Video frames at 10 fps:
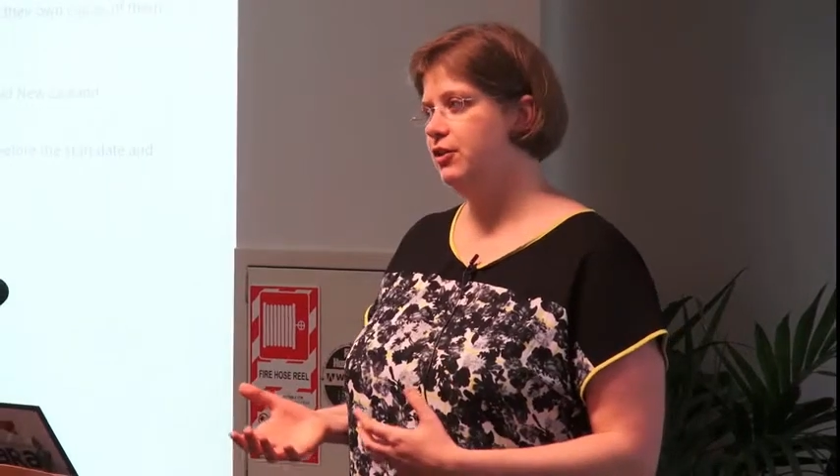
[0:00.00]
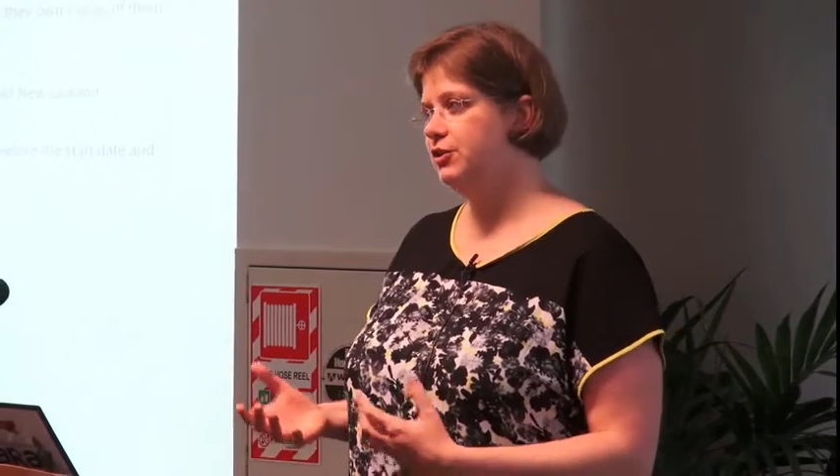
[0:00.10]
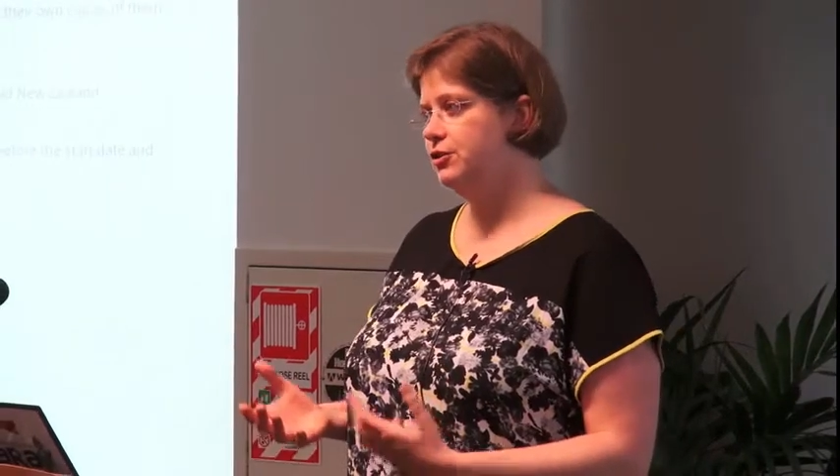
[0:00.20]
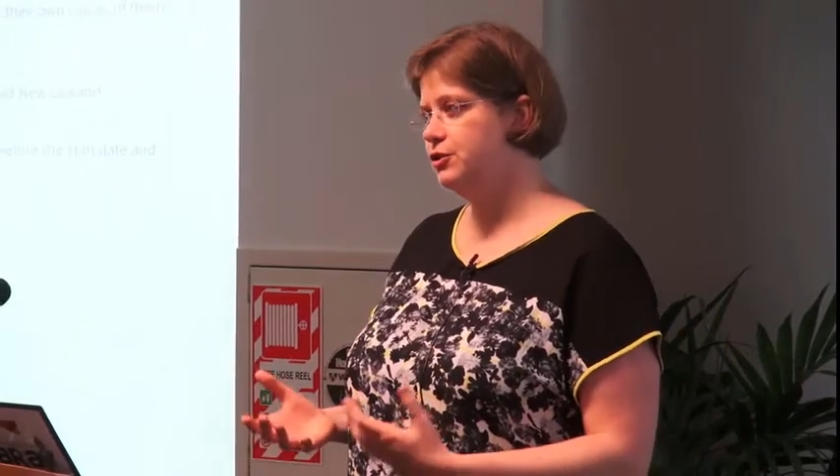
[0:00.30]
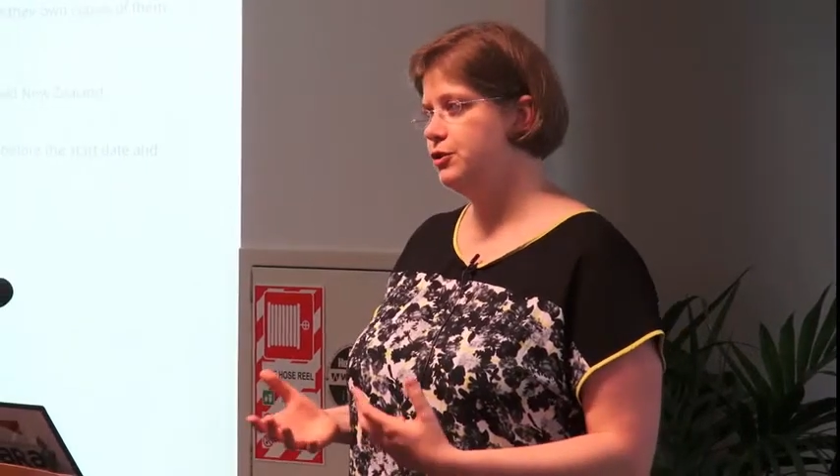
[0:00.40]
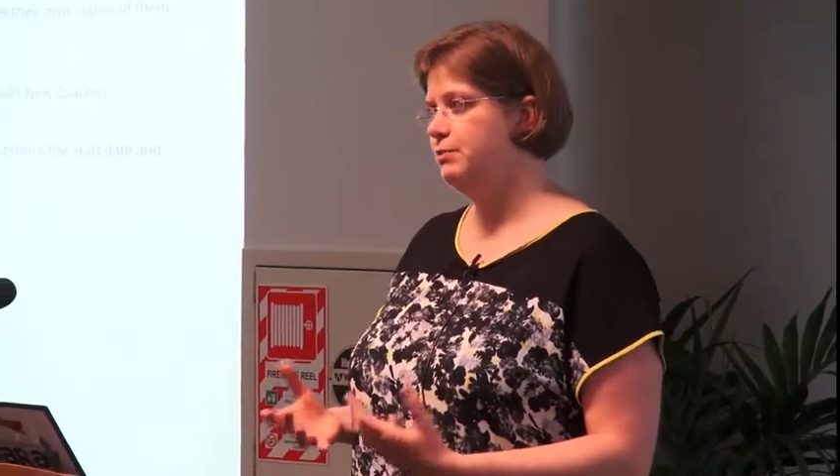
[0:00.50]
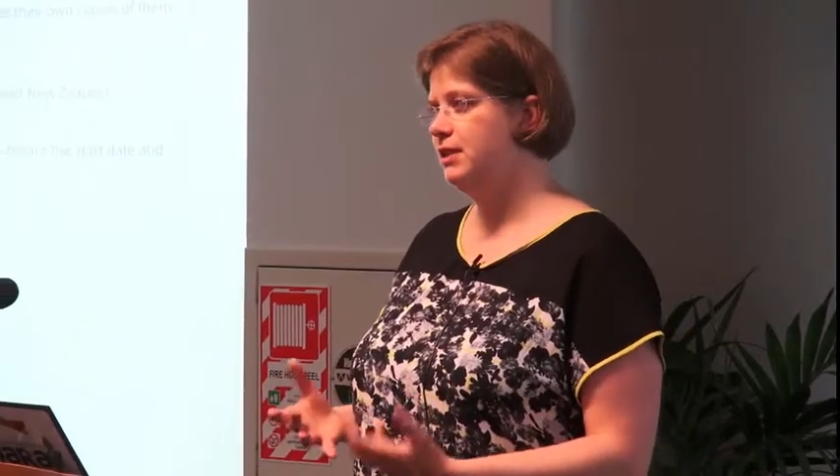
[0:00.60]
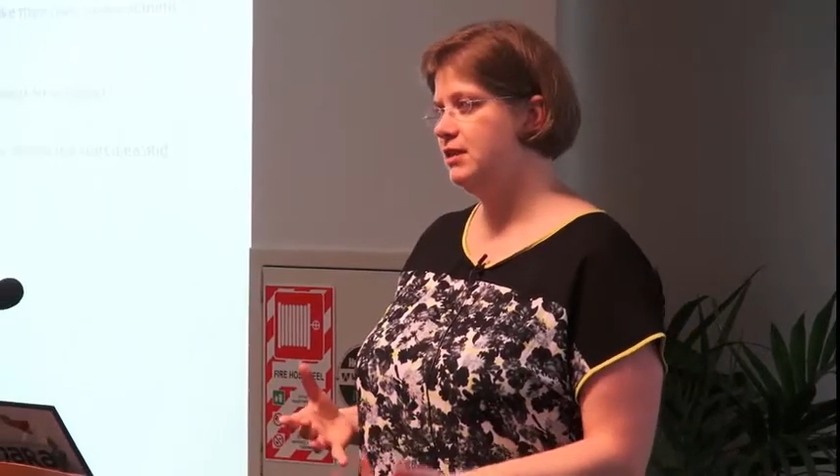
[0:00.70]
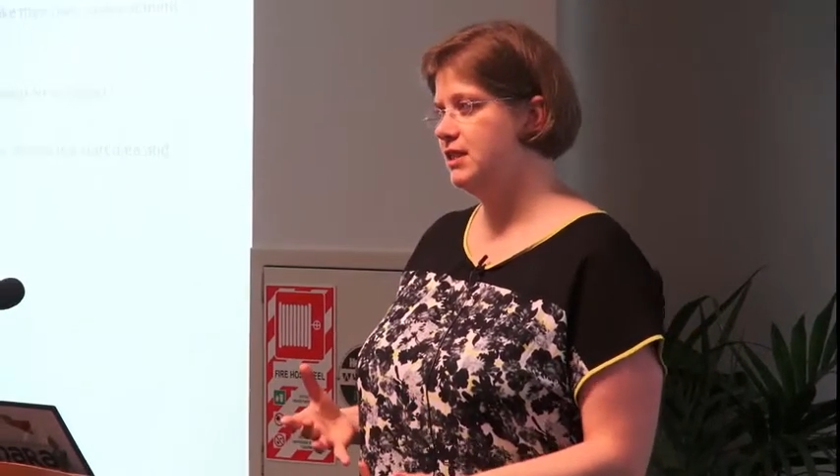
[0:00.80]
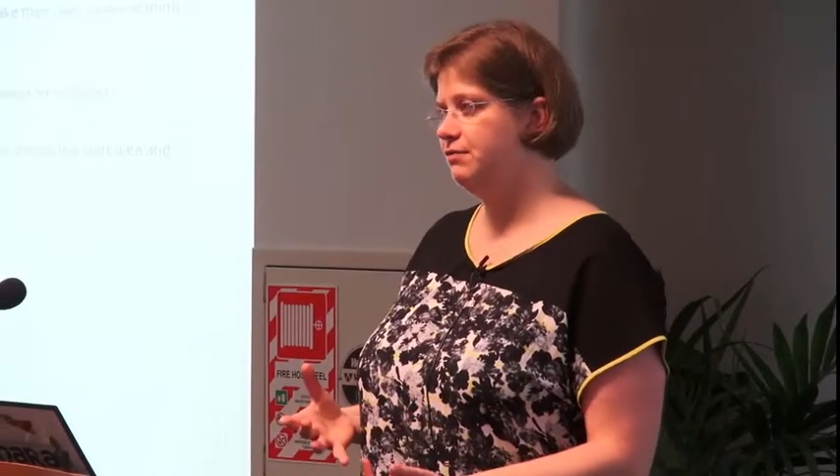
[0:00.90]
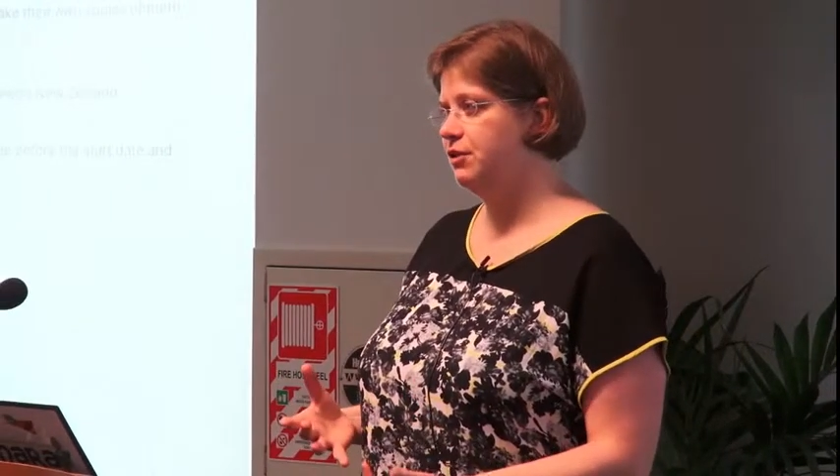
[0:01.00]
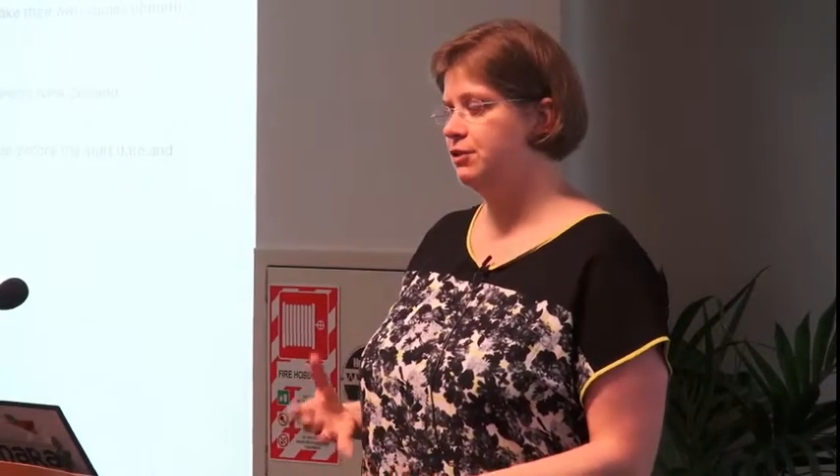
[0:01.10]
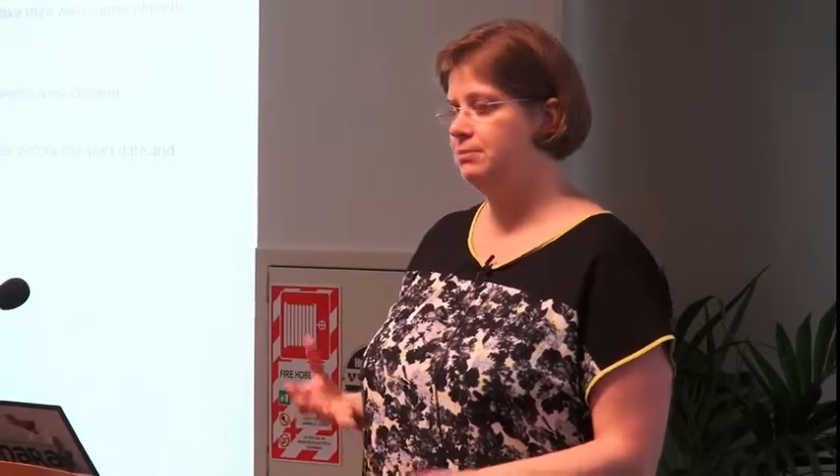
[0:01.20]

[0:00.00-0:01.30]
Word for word: It used to be the default,